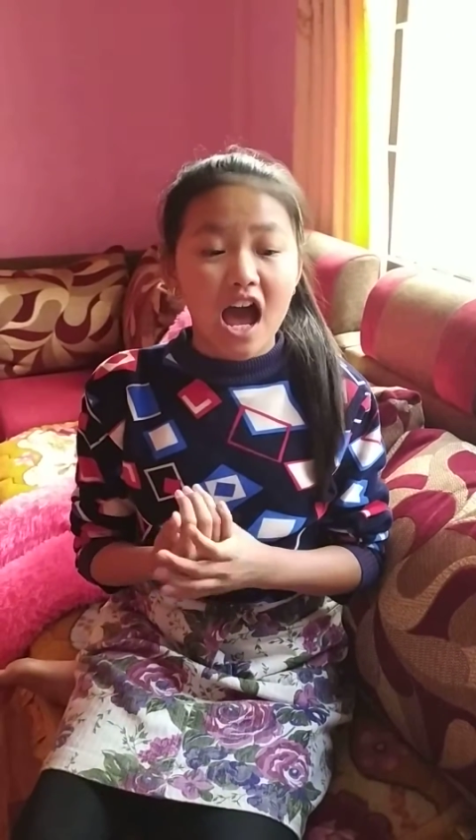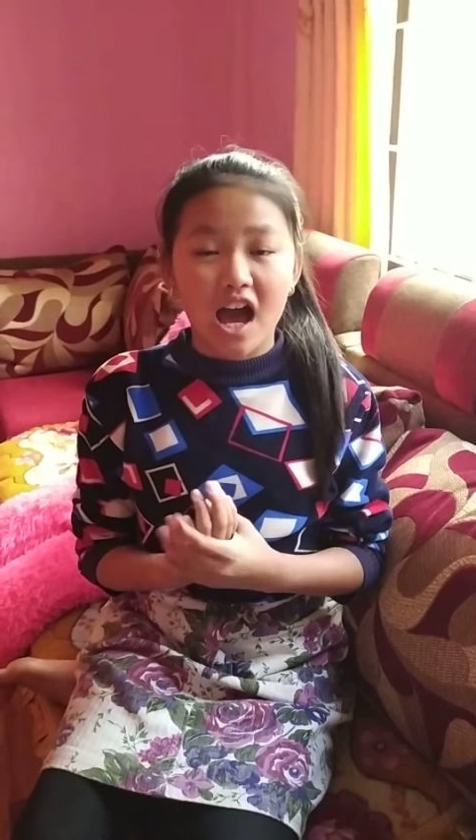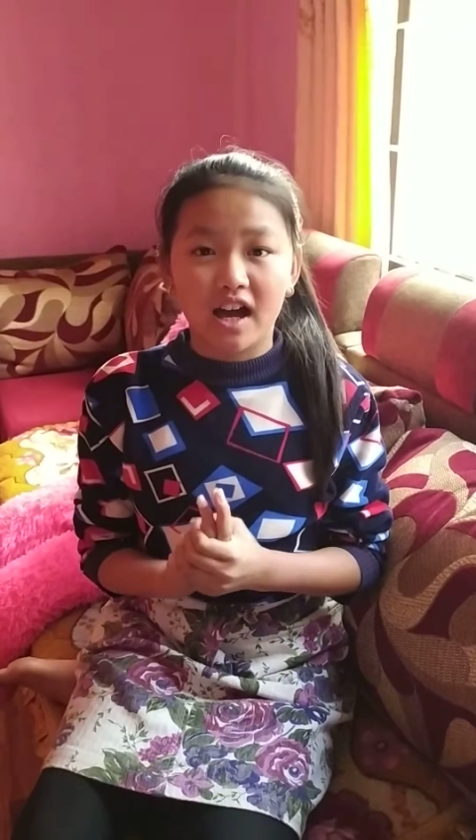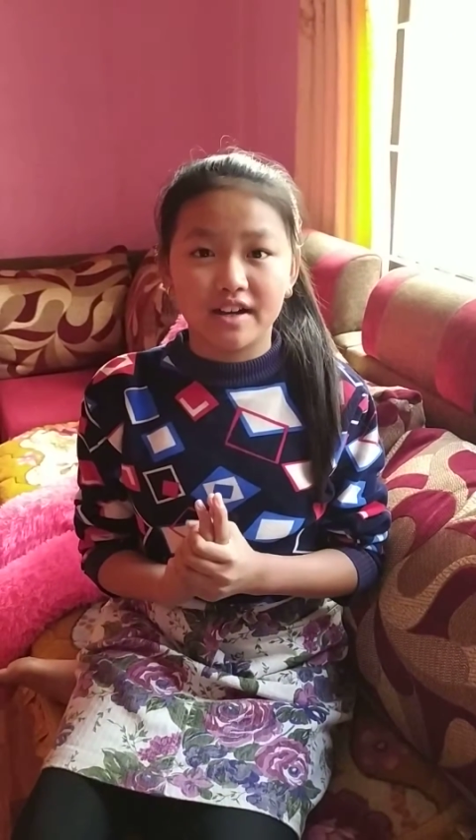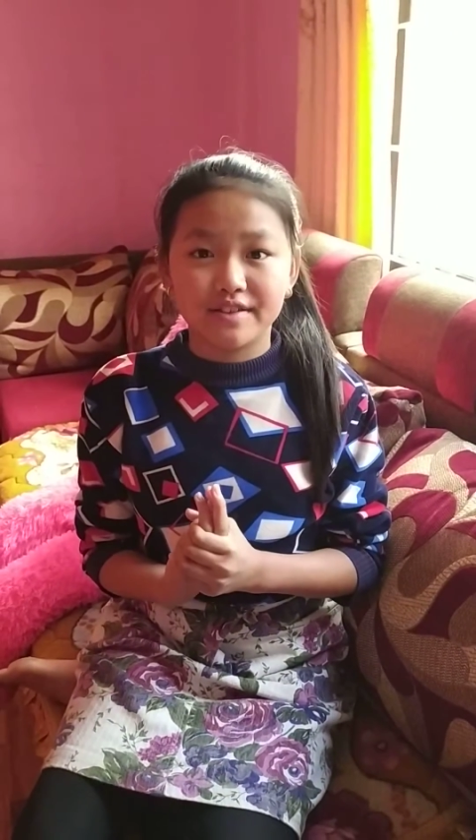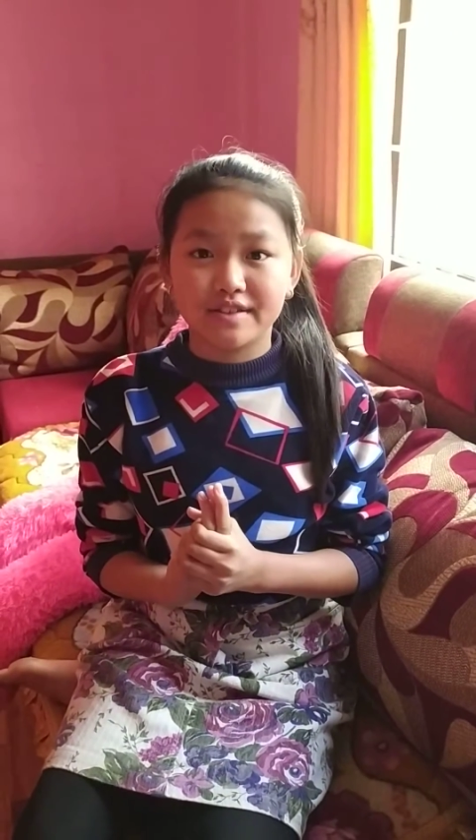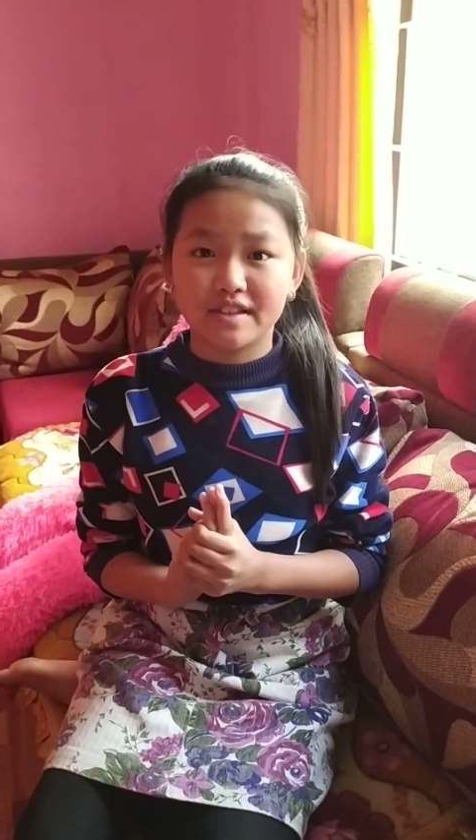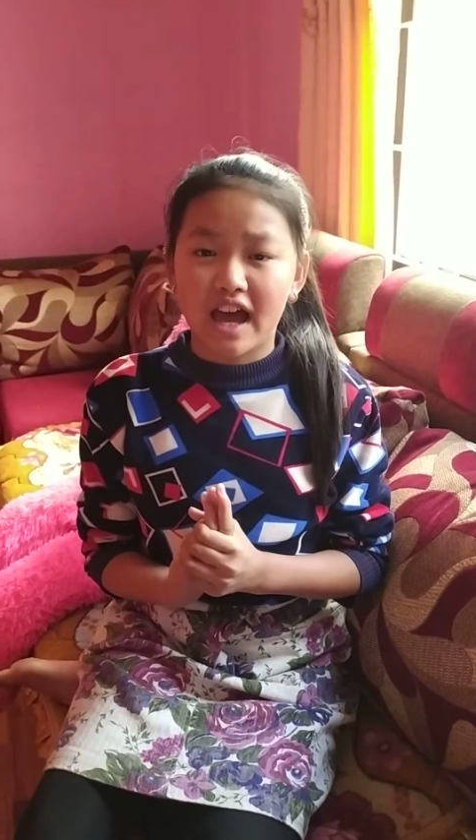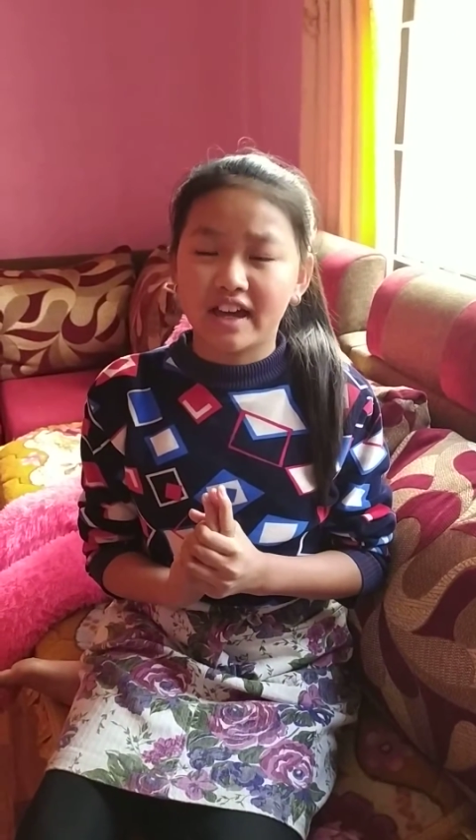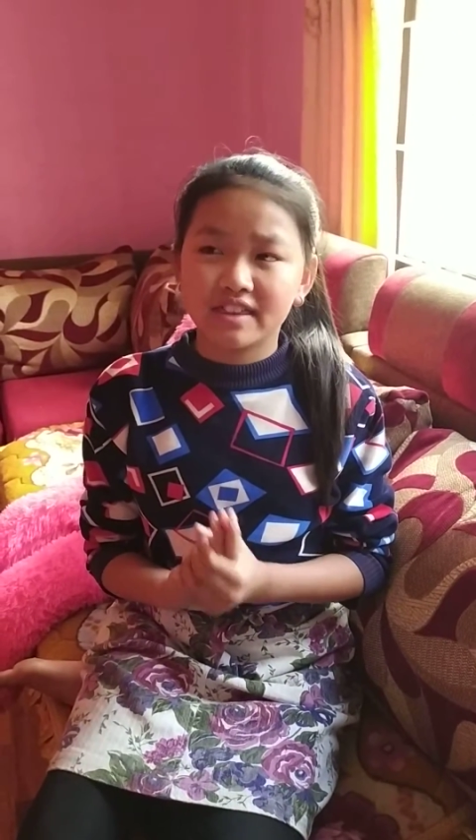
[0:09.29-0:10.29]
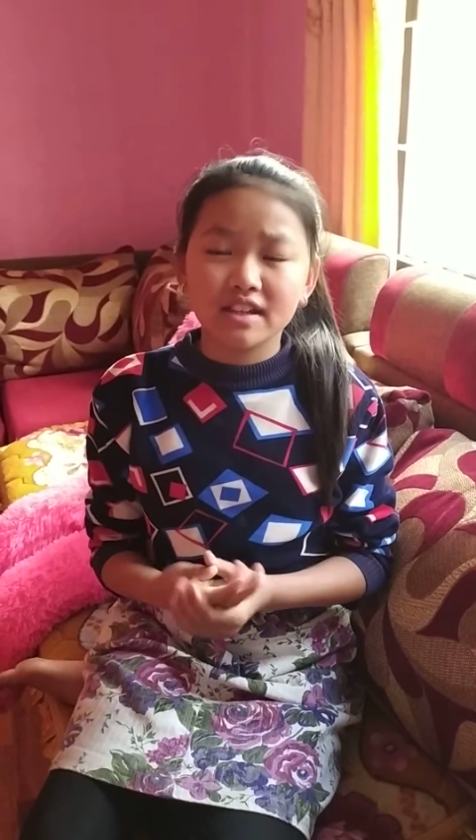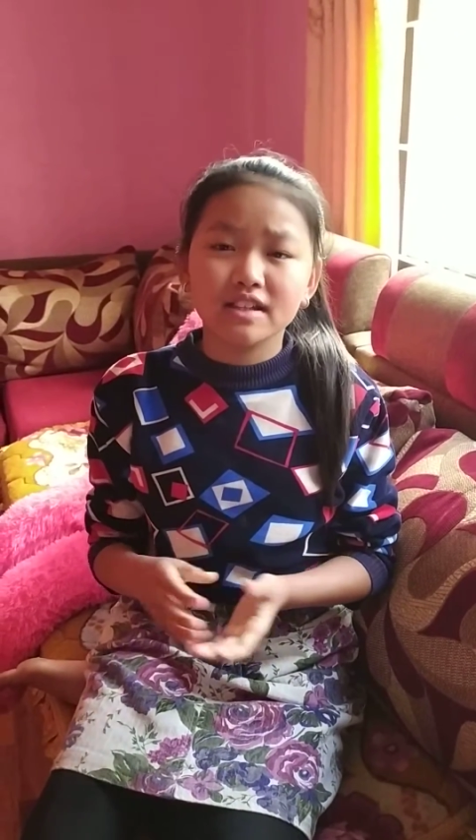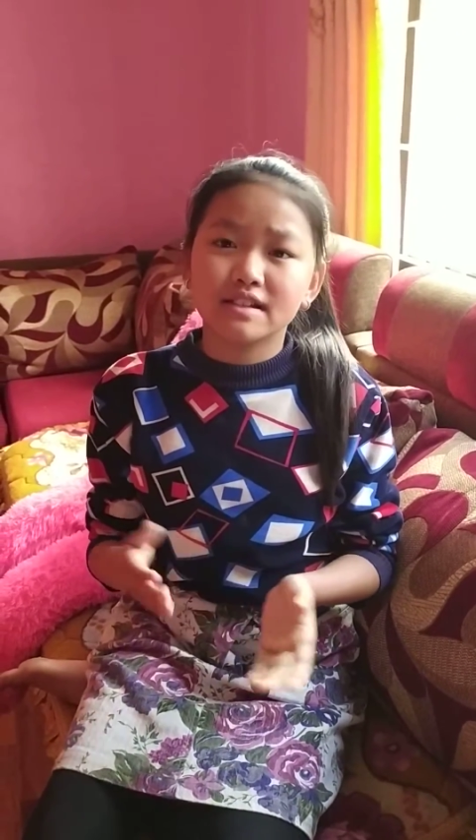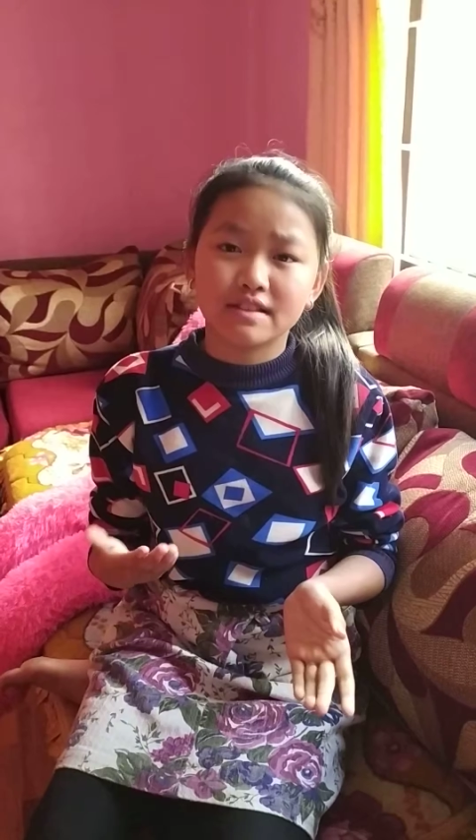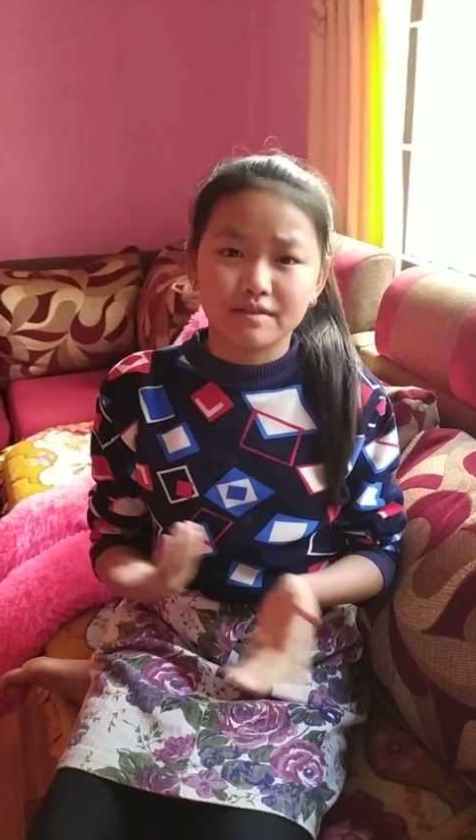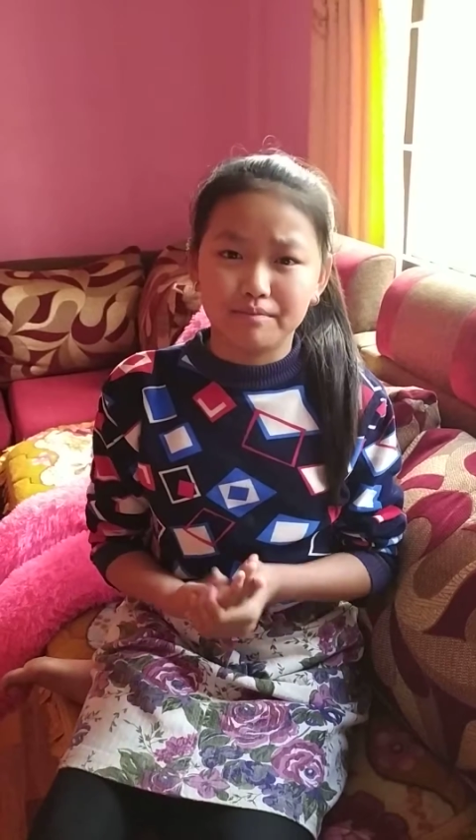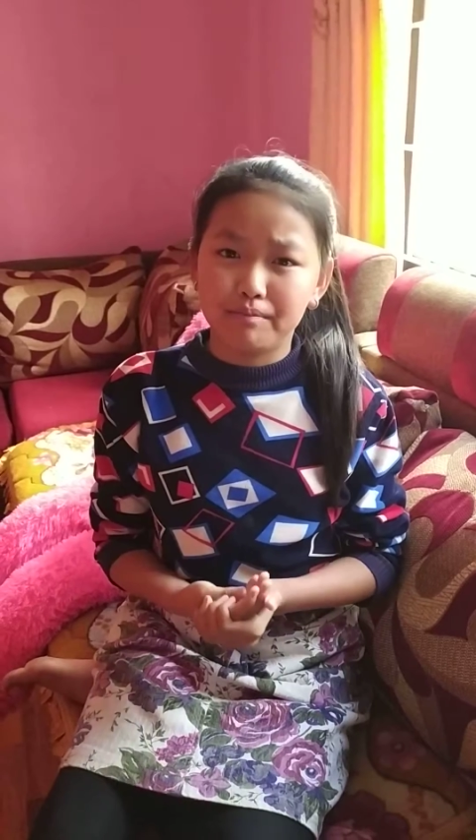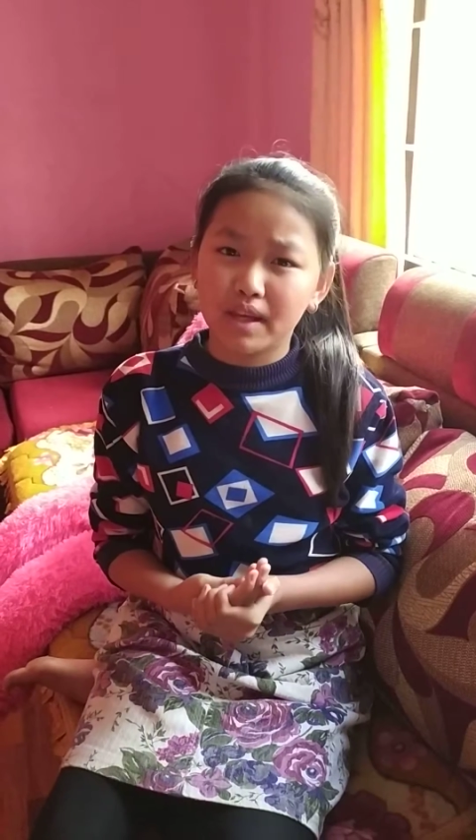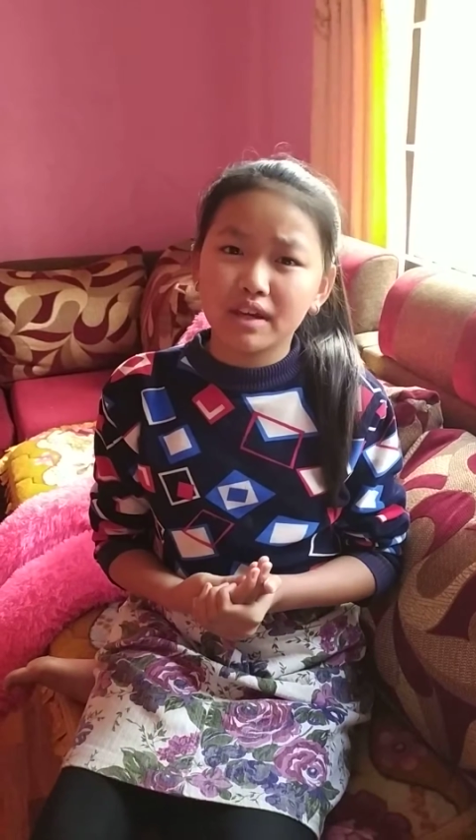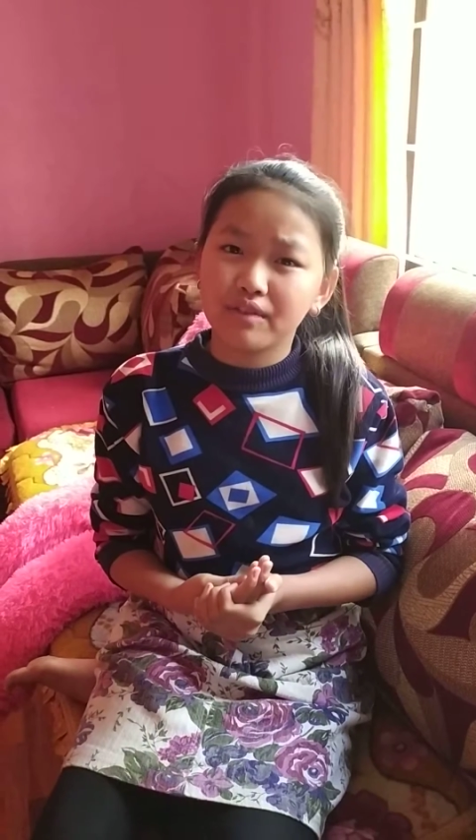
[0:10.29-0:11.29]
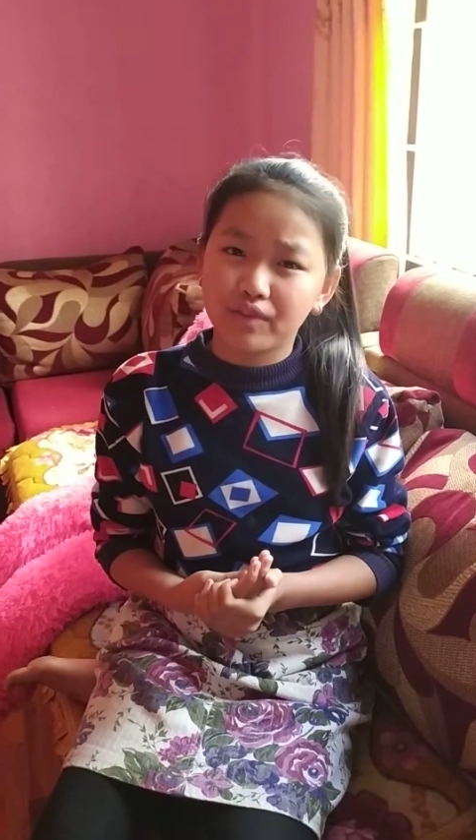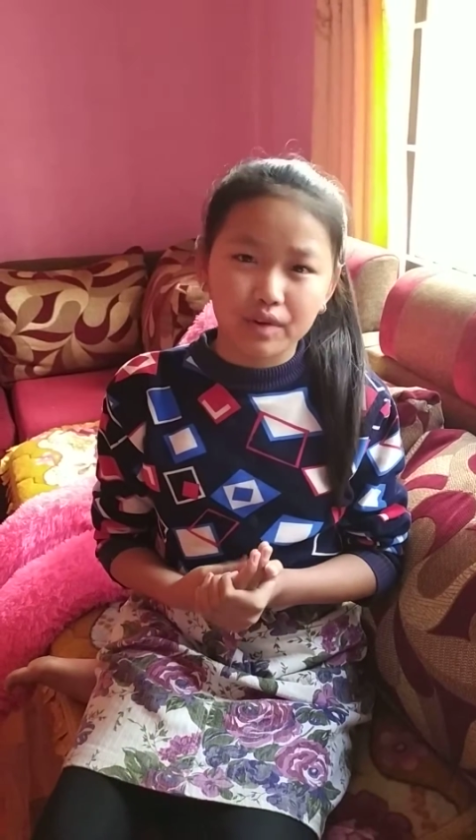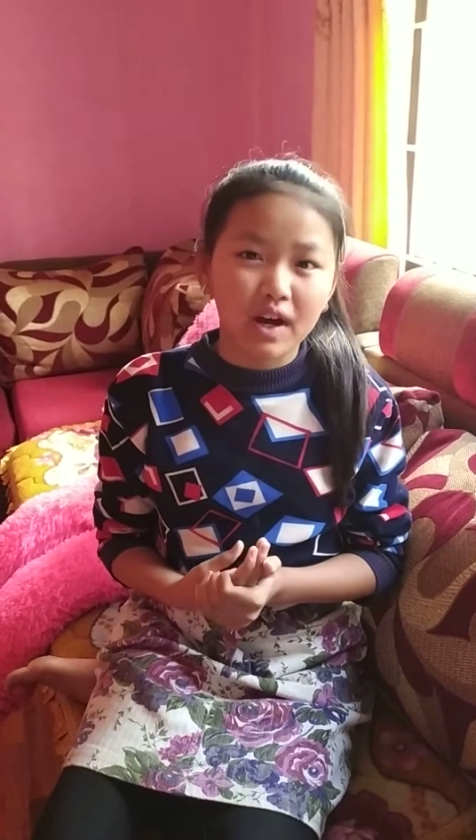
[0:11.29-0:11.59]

as I think many of you